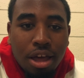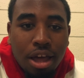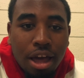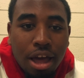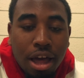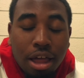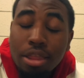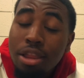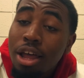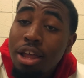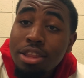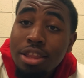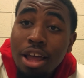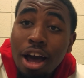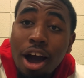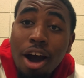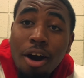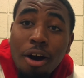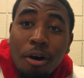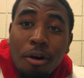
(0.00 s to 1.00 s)
And then
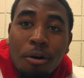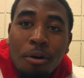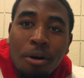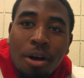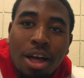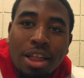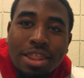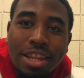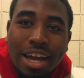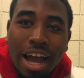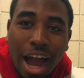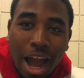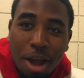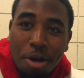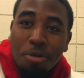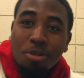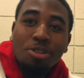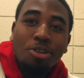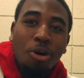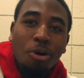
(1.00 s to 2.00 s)
now, like, I
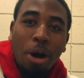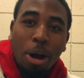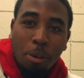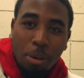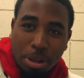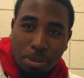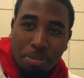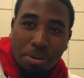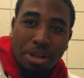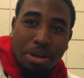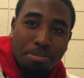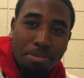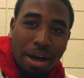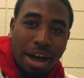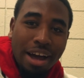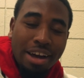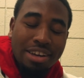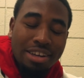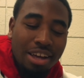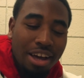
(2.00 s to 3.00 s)
know I want to put it
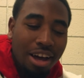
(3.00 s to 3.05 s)
back,